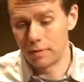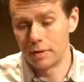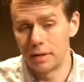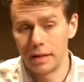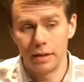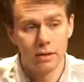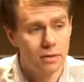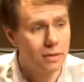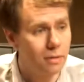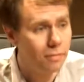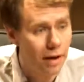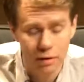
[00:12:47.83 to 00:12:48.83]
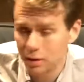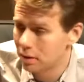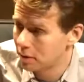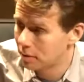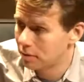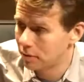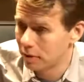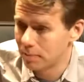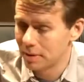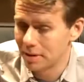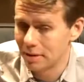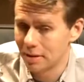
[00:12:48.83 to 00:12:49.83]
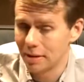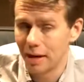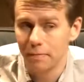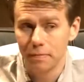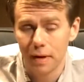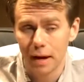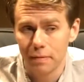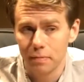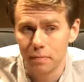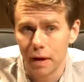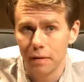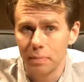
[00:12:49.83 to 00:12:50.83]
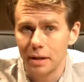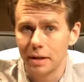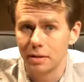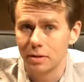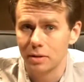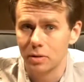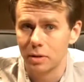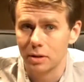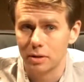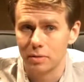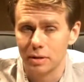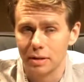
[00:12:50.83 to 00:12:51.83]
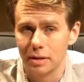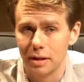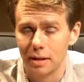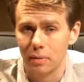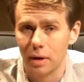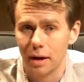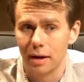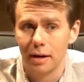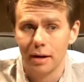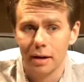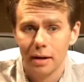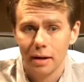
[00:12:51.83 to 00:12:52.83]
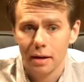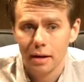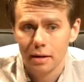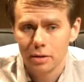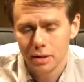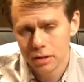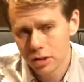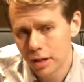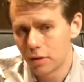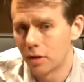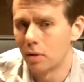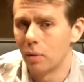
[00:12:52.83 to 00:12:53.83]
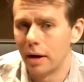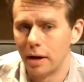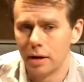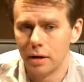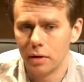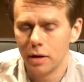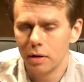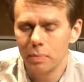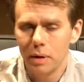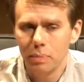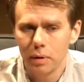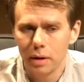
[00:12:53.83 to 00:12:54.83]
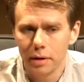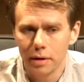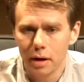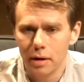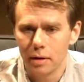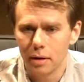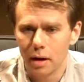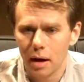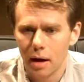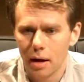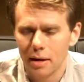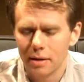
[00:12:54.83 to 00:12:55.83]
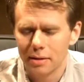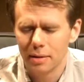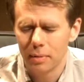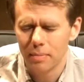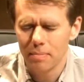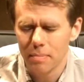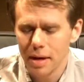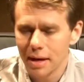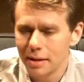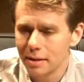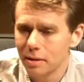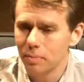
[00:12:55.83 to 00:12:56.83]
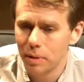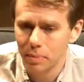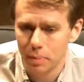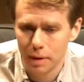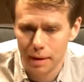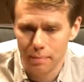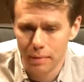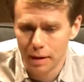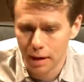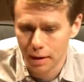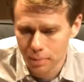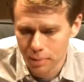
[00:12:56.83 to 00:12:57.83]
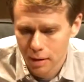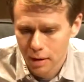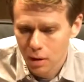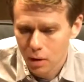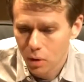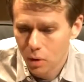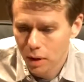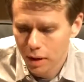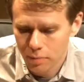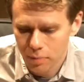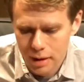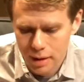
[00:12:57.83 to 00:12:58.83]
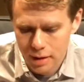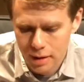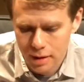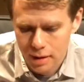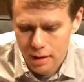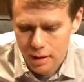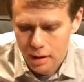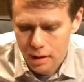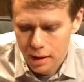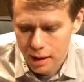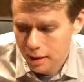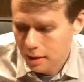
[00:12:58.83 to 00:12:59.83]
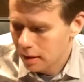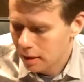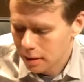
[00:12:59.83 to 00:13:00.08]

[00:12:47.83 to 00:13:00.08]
of the leaders and the founders of businesses. I've been in a situation recently where, just in general, where there are some amazing people at Meetup who have been like,